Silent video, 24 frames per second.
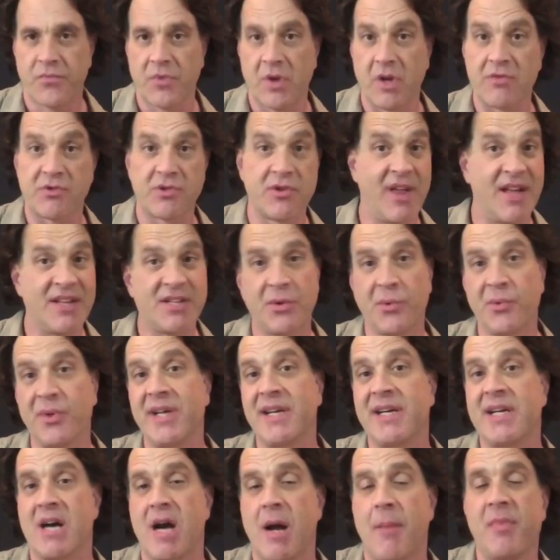So that's a
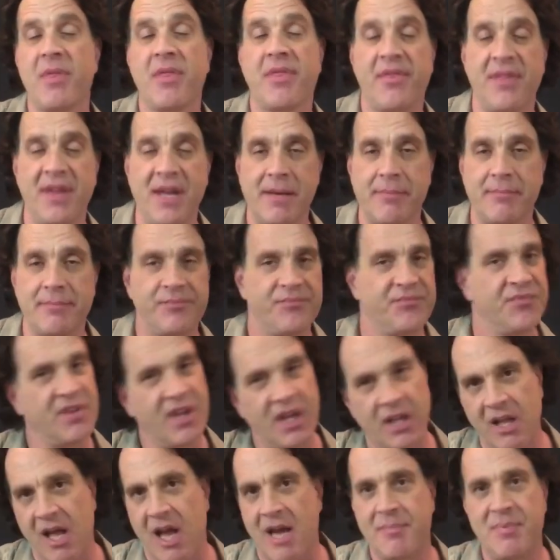really common theme.
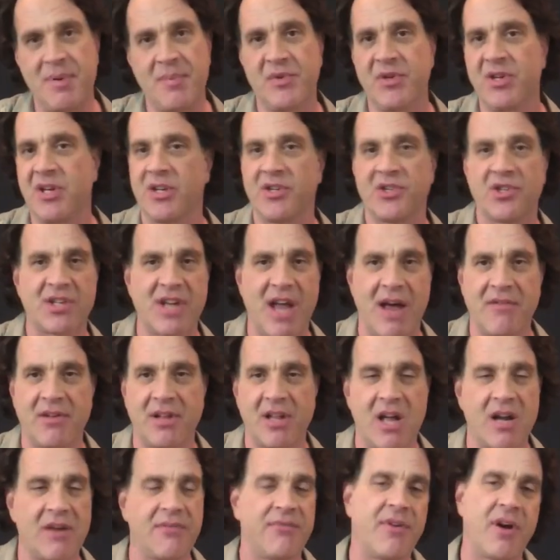A lot of people, you can just have a
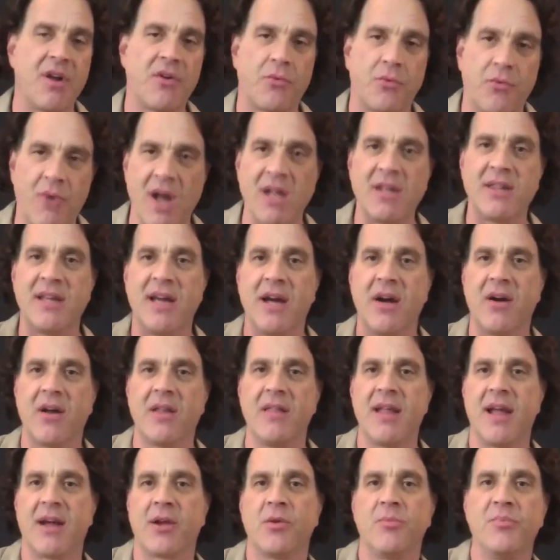lot of fun right there,
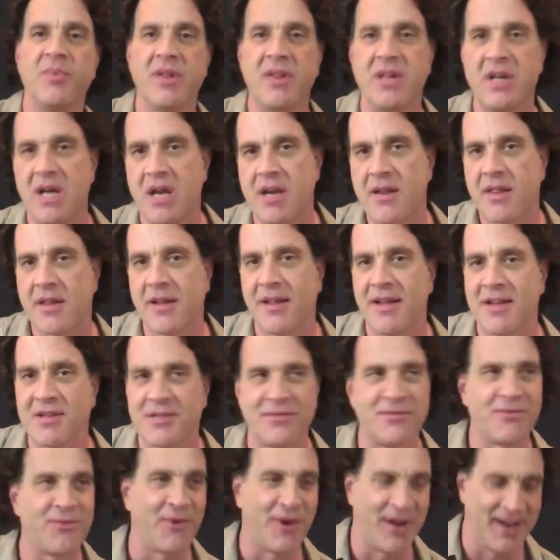and that could be the end of the
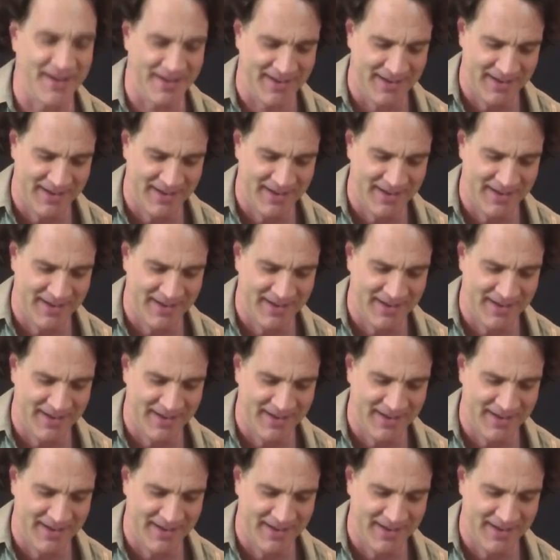lesson for you.